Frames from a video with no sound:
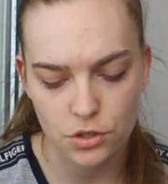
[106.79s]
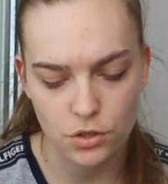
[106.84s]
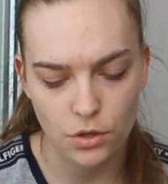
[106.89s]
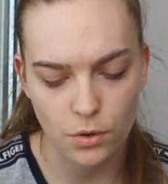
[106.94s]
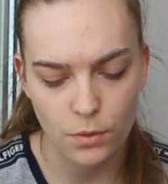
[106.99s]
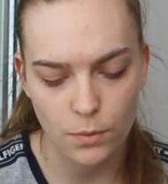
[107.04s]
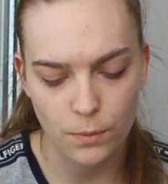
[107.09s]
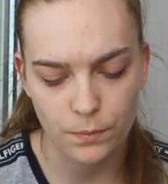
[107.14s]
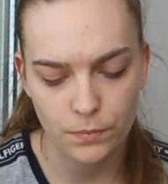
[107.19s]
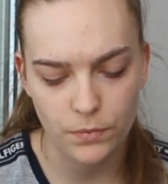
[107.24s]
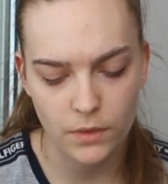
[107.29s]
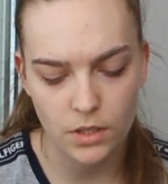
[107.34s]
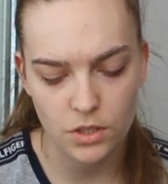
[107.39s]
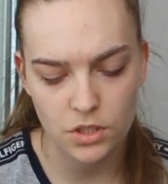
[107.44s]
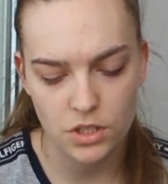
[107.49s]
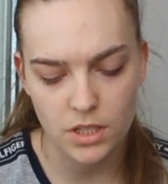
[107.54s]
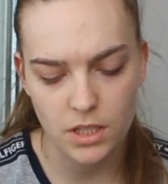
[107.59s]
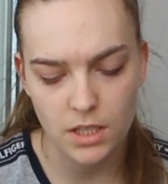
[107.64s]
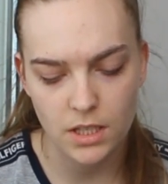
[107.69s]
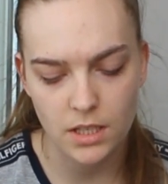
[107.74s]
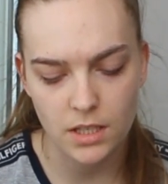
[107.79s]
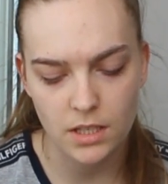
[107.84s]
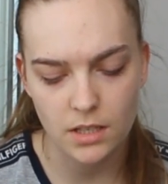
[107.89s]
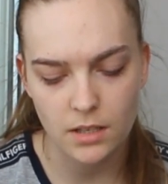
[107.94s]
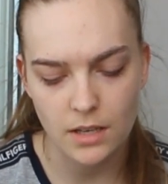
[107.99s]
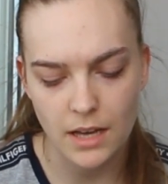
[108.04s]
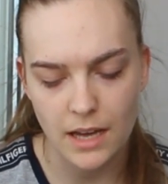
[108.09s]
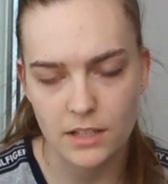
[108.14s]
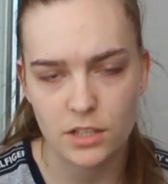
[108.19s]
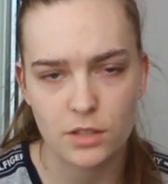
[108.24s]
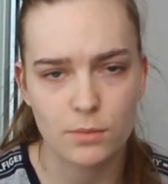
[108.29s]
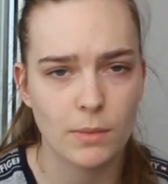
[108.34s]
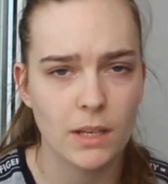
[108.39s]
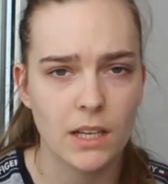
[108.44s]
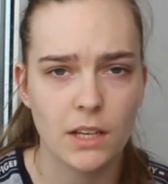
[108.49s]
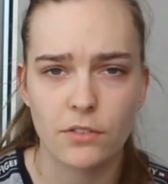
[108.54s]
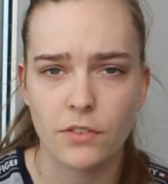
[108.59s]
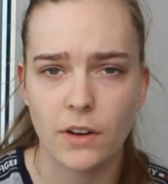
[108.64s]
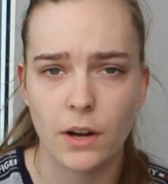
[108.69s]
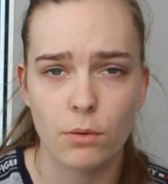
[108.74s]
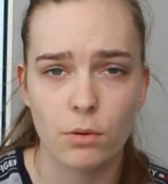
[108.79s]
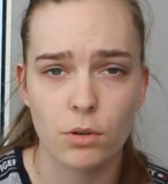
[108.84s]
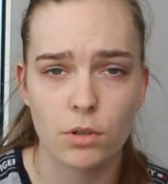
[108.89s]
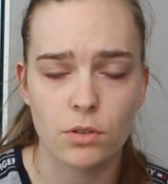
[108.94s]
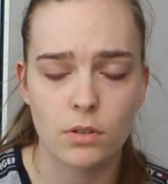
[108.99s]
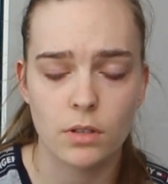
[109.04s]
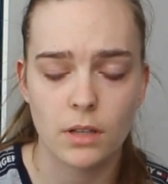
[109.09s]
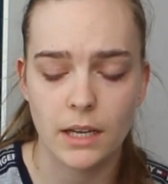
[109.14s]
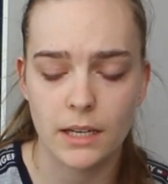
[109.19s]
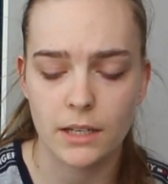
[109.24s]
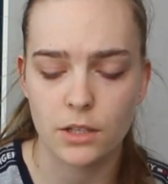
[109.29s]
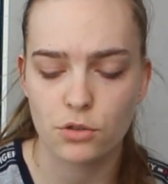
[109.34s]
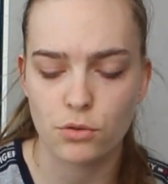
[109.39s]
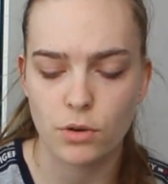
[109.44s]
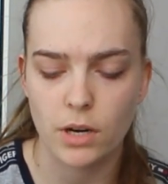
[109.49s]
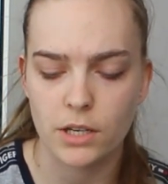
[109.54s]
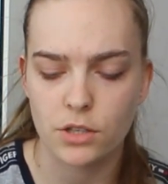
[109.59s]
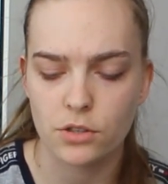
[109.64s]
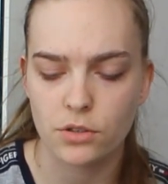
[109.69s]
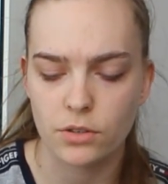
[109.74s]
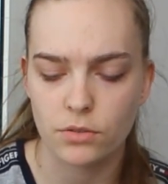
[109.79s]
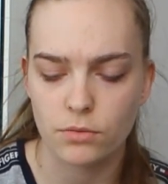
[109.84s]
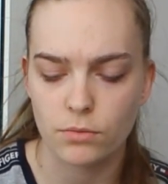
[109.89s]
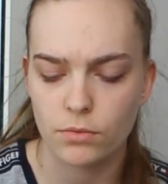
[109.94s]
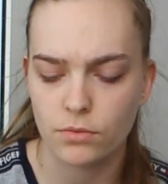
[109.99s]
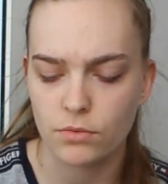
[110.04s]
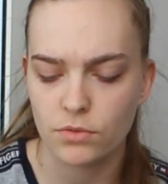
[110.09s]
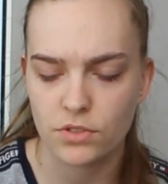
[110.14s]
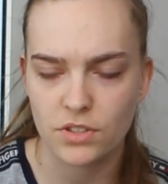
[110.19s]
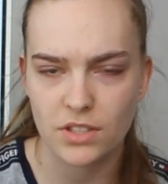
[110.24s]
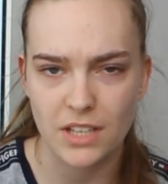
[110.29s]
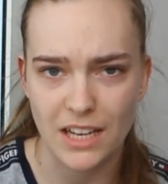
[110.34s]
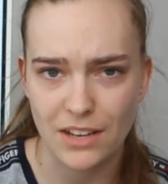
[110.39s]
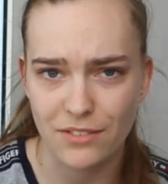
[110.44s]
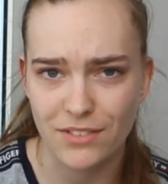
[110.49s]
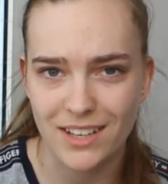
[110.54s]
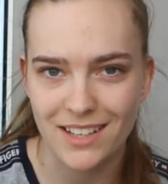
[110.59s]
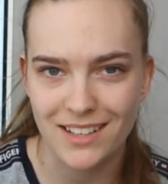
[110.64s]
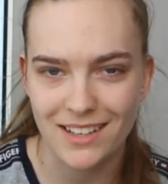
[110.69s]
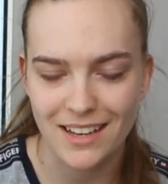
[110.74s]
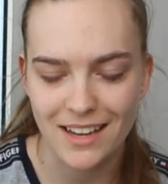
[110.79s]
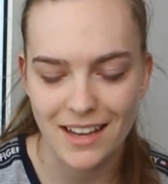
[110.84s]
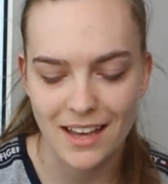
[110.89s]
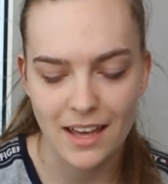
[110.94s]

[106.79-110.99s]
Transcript: So she asked me if I would try to save it,